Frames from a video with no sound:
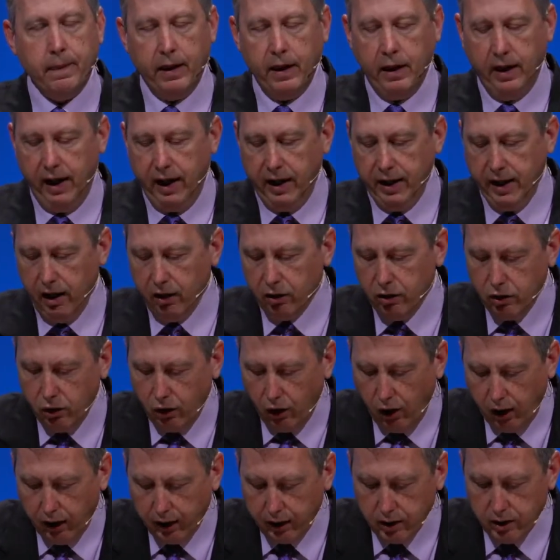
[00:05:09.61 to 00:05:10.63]
And now
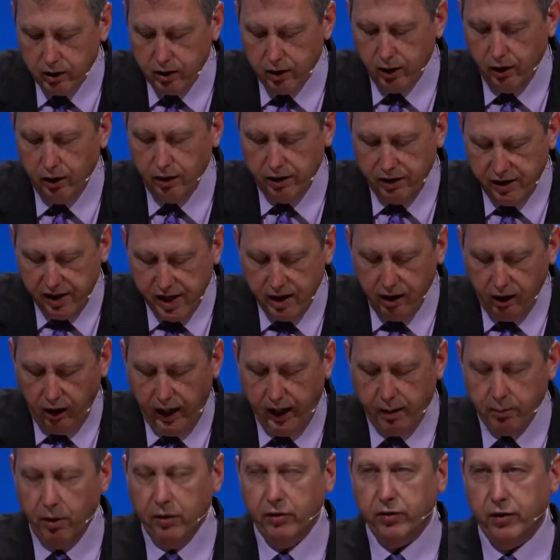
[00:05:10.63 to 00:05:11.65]
Christ, the
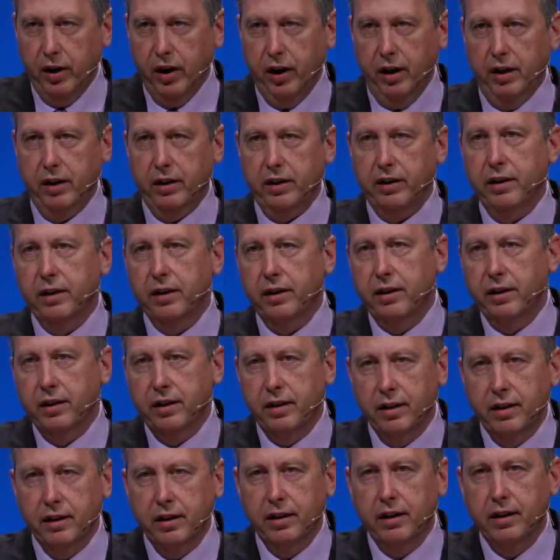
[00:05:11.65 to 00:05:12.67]
Lamb of God,
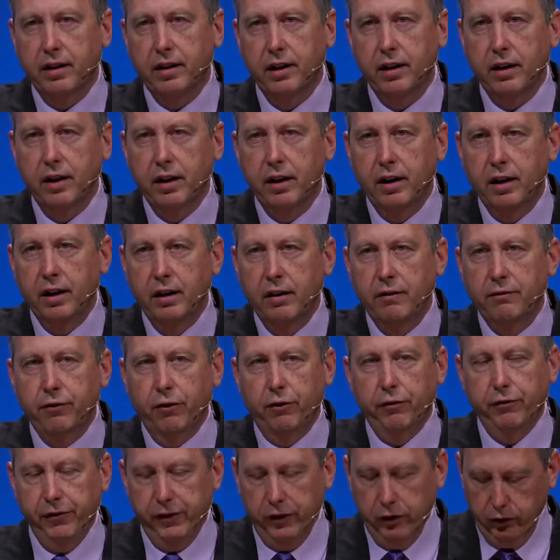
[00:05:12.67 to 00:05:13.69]

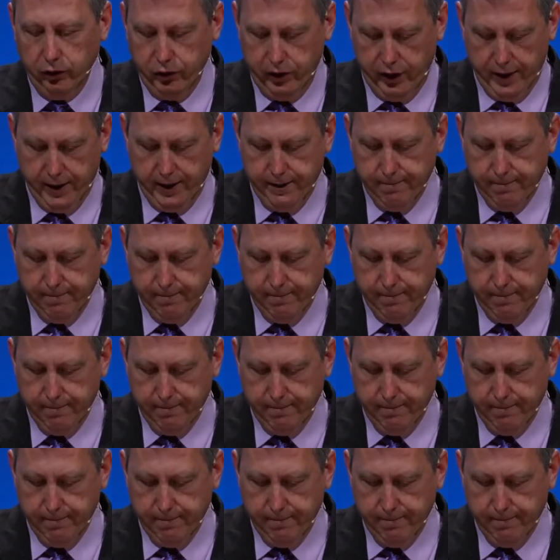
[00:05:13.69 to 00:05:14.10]
fulfills it.